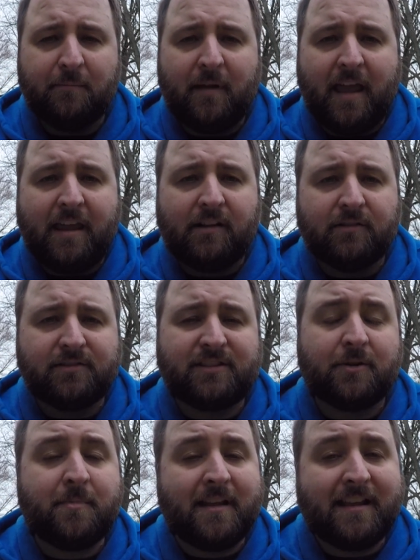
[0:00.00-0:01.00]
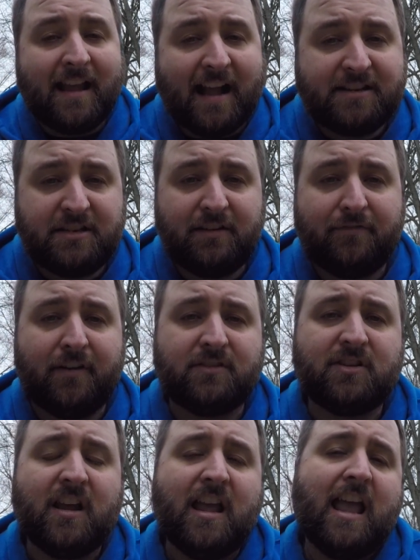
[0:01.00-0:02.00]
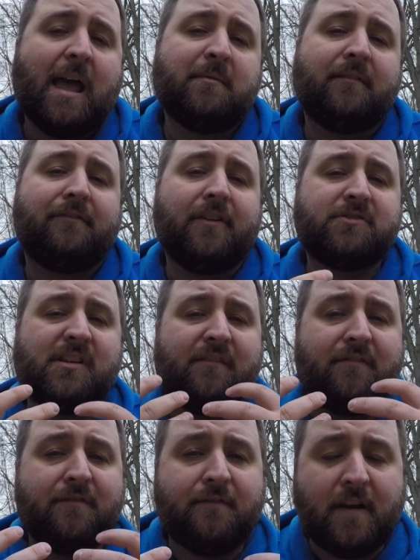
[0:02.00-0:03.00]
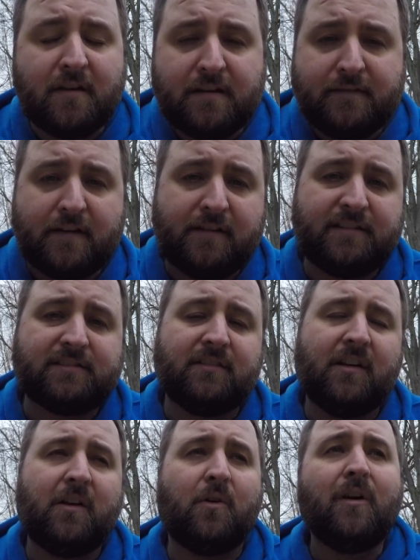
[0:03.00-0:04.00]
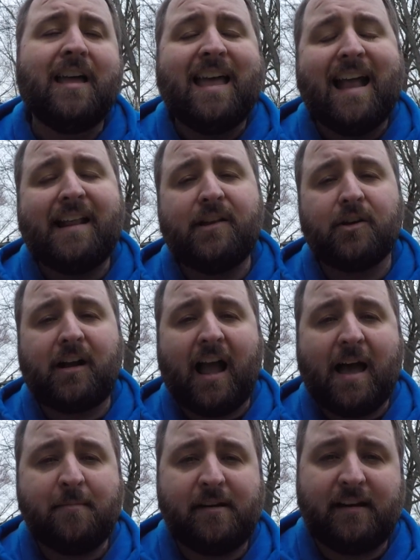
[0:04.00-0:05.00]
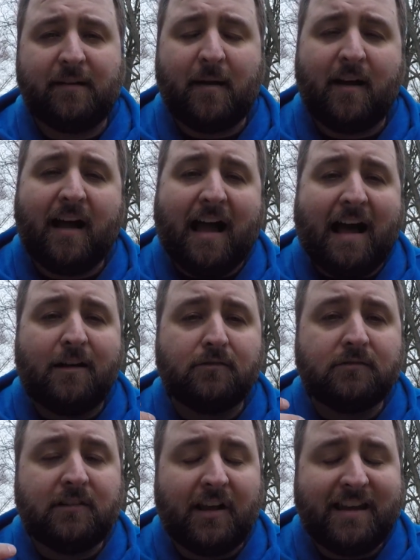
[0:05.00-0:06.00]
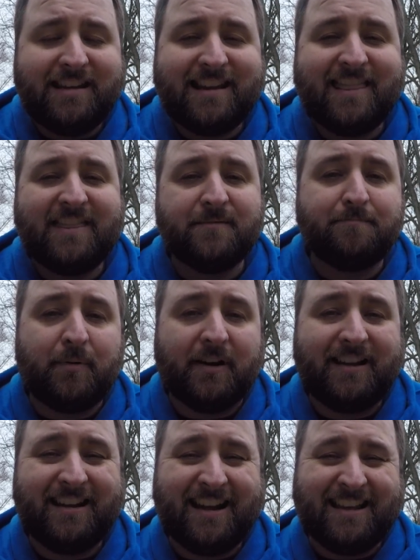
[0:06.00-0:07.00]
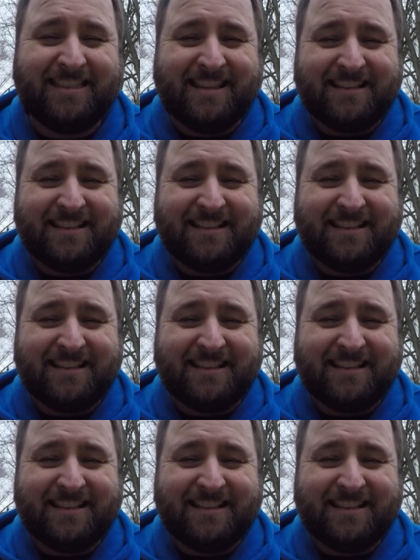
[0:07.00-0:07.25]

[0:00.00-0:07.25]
Anglers that have been catching fish have been fishing very, very slow, and they're commenting about how light the bite and the